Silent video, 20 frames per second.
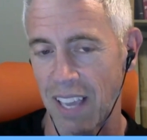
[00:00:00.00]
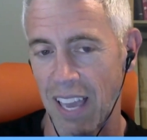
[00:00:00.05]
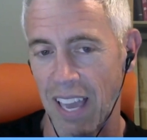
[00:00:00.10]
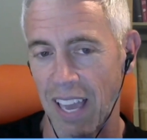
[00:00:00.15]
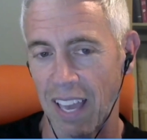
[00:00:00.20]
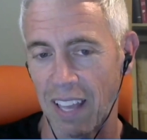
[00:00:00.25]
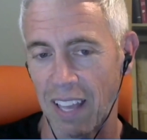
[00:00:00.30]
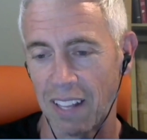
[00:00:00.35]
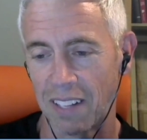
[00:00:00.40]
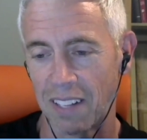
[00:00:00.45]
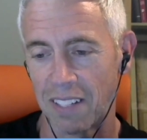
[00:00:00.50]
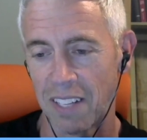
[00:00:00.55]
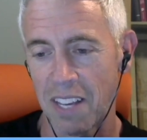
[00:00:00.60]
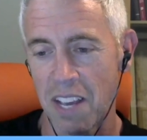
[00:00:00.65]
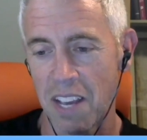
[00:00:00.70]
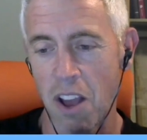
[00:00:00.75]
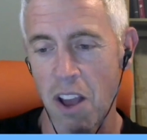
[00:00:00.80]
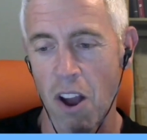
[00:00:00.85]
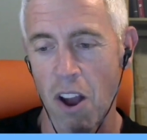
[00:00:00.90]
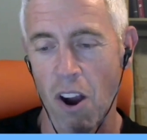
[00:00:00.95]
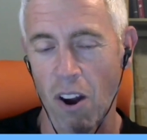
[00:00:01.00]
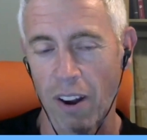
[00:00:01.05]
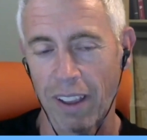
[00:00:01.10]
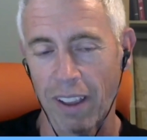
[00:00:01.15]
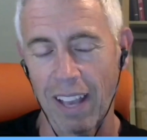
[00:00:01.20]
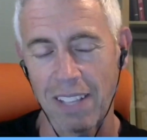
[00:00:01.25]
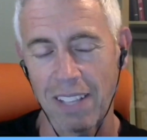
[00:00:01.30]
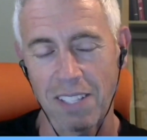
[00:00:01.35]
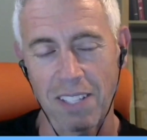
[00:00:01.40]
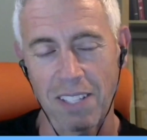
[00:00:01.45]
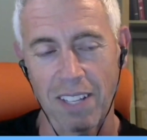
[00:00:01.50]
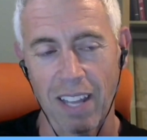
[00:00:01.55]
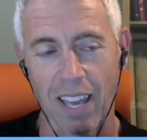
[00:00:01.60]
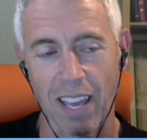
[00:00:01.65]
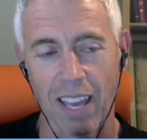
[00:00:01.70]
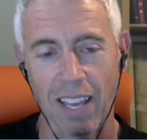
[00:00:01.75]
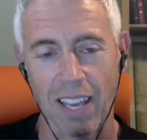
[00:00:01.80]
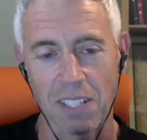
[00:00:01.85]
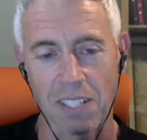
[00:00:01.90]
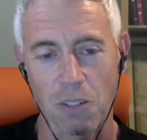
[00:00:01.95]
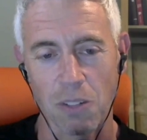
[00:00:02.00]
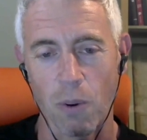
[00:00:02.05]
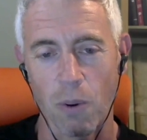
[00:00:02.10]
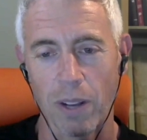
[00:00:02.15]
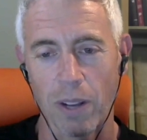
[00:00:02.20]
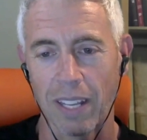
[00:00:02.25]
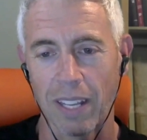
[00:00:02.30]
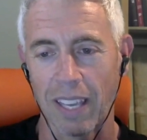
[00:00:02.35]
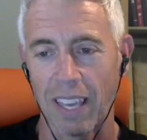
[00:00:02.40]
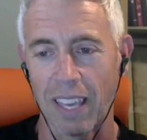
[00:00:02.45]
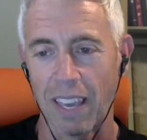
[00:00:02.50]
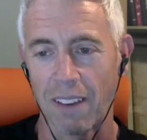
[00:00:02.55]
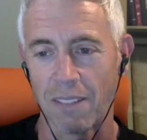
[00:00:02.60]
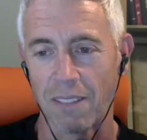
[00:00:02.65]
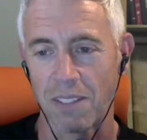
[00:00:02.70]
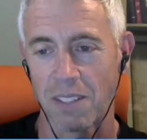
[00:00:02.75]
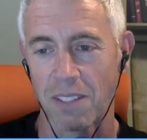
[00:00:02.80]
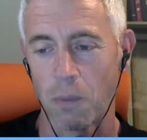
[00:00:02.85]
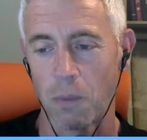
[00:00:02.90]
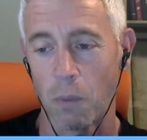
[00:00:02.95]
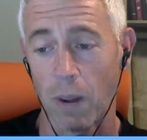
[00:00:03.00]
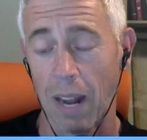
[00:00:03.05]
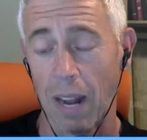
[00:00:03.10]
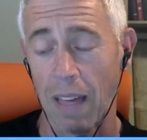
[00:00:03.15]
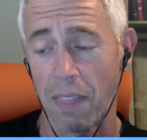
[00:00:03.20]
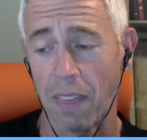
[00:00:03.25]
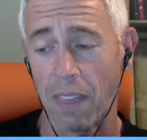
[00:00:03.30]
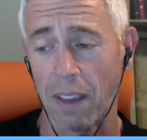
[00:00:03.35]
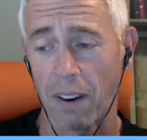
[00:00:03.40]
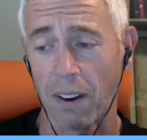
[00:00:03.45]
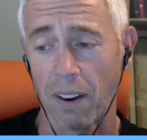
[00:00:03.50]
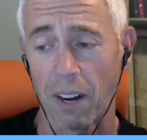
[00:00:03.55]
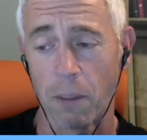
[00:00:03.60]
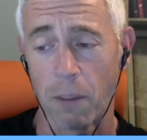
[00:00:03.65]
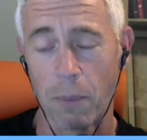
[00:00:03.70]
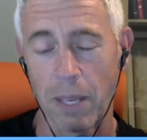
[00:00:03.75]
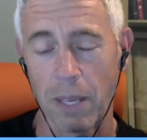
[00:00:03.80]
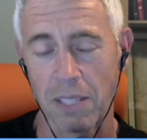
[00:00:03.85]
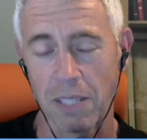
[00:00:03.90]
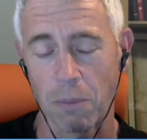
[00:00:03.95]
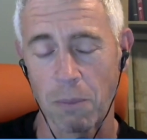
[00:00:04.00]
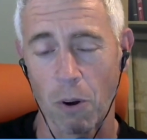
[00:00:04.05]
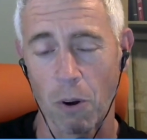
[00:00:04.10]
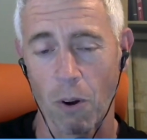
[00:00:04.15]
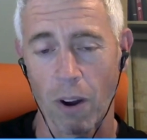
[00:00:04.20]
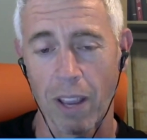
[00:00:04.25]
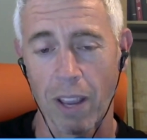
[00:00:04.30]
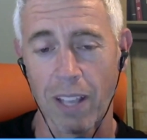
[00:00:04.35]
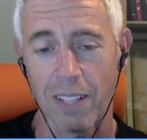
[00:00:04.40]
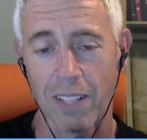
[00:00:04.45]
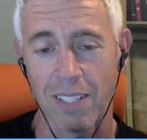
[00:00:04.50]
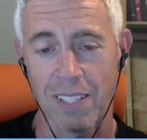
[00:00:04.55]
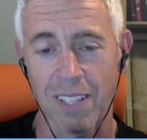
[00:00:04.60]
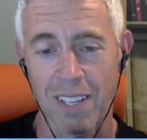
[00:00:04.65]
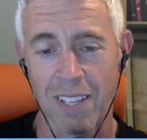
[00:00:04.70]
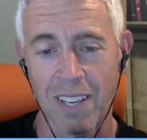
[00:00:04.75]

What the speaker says: And our guest today is going to give what I think are going to be some great